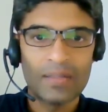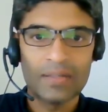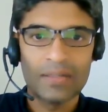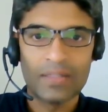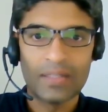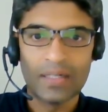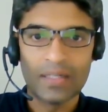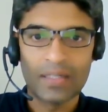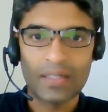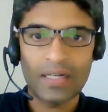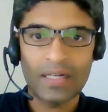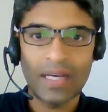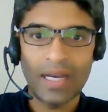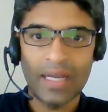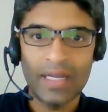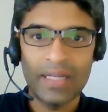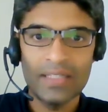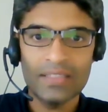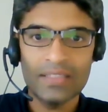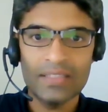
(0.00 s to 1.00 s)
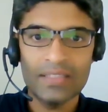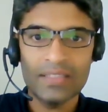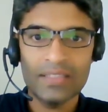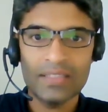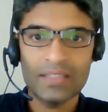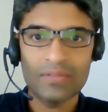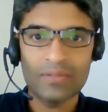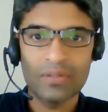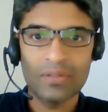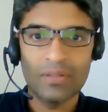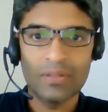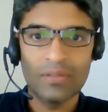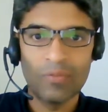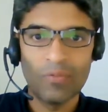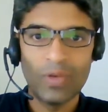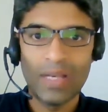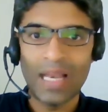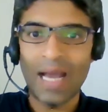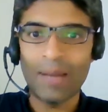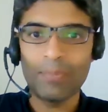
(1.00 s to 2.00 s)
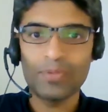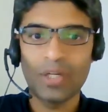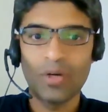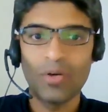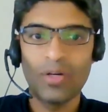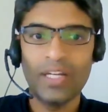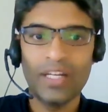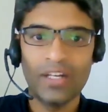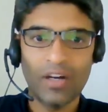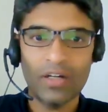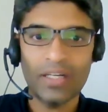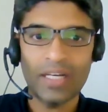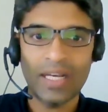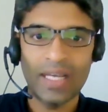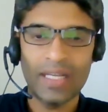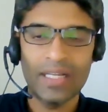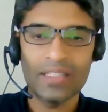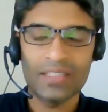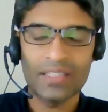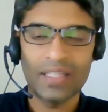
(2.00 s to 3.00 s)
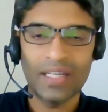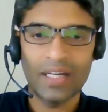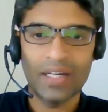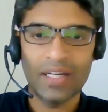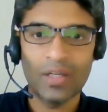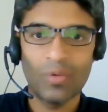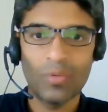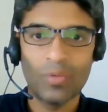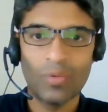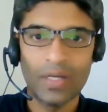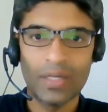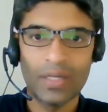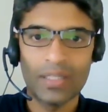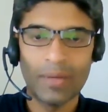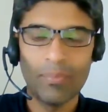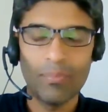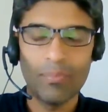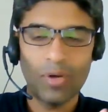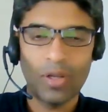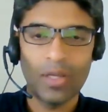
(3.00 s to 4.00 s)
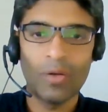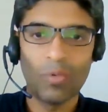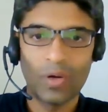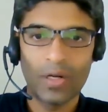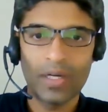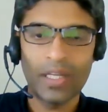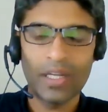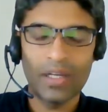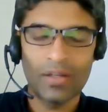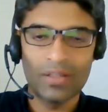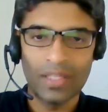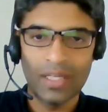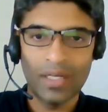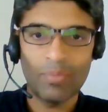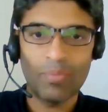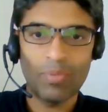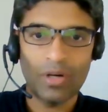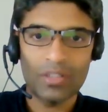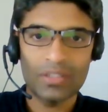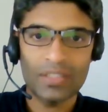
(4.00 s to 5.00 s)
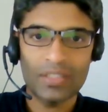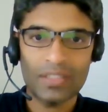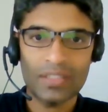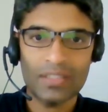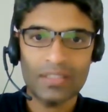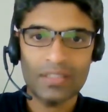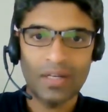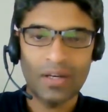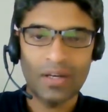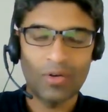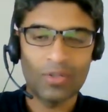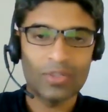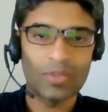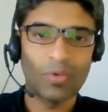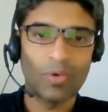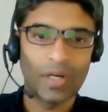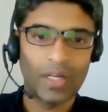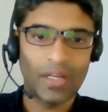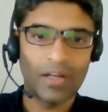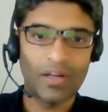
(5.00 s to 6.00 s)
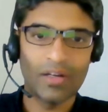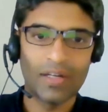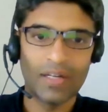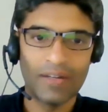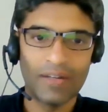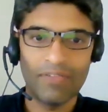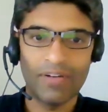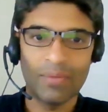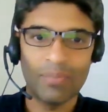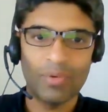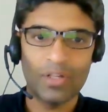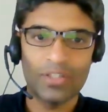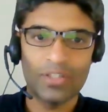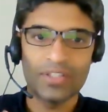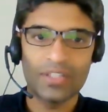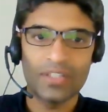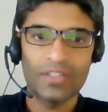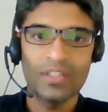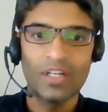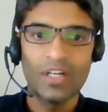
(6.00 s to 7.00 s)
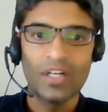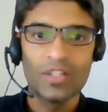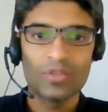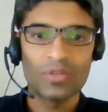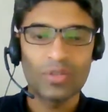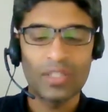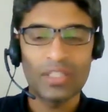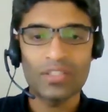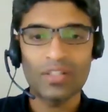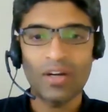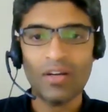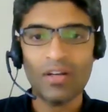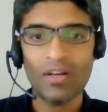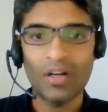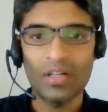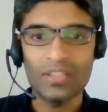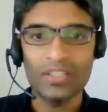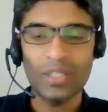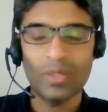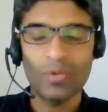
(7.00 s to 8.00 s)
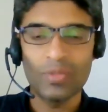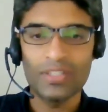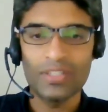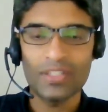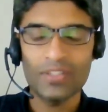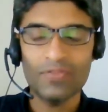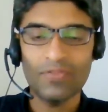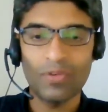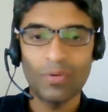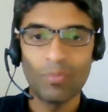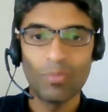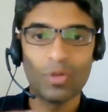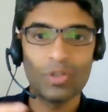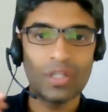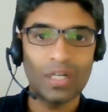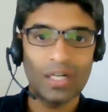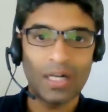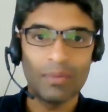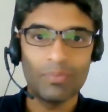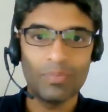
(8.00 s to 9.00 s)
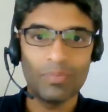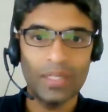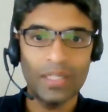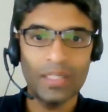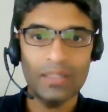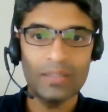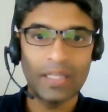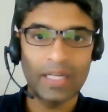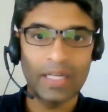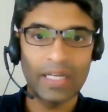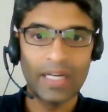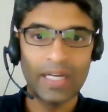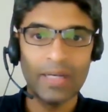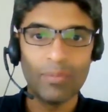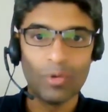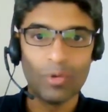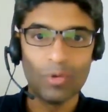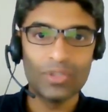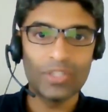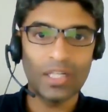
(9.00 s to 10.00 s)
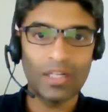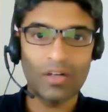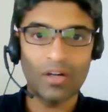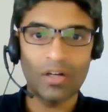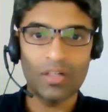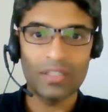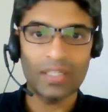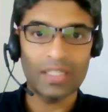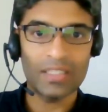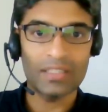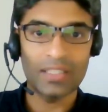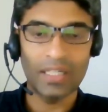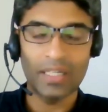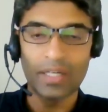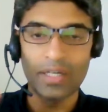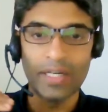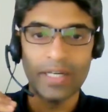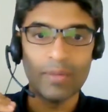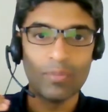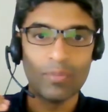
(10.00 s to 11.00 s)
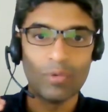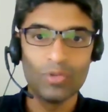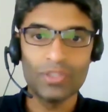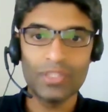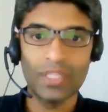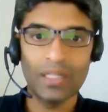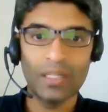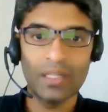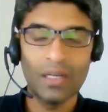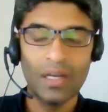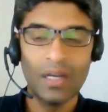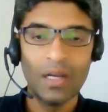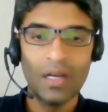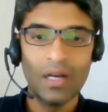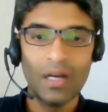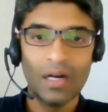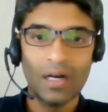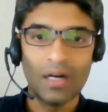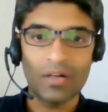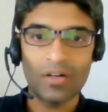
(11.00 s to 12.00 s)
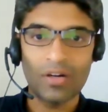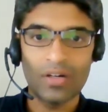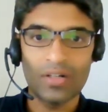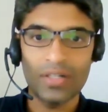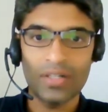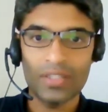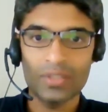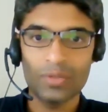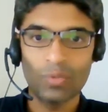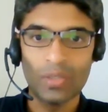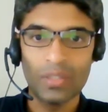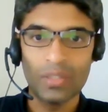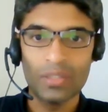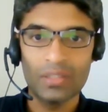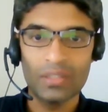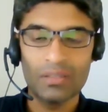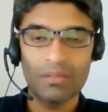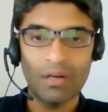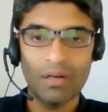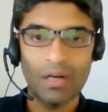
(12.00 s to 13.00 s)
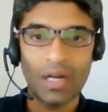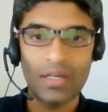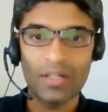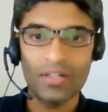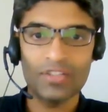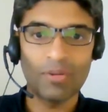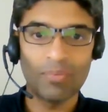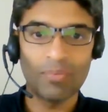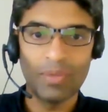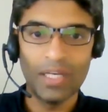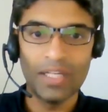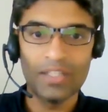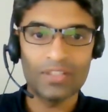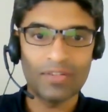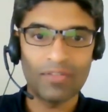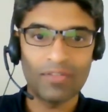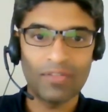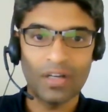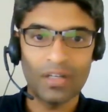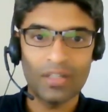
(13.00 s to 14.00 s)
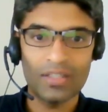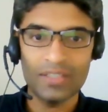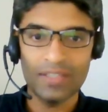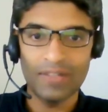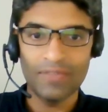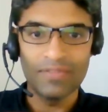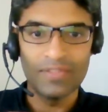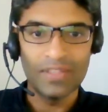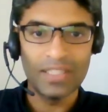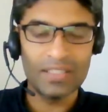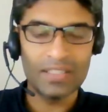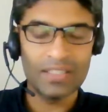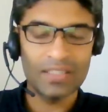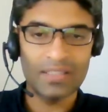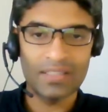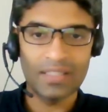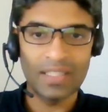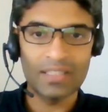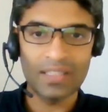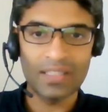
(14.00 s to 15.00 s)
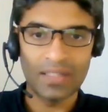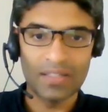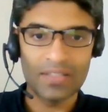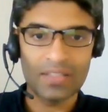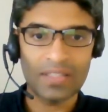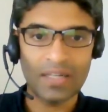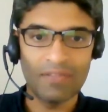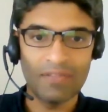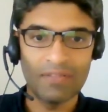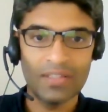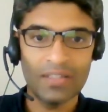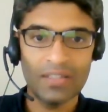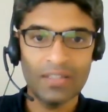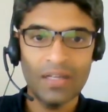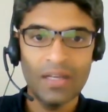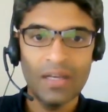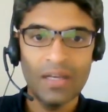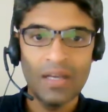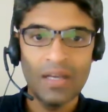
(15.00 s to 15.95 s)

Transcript: the clients will absolutely not like a scenario where the employee working on their projects are also working on a different project. So there's a lot of consequences for both the company. They can end up losing contracts. They can end up losing contracts worth hundreds of millions of dollars if these things are discovered.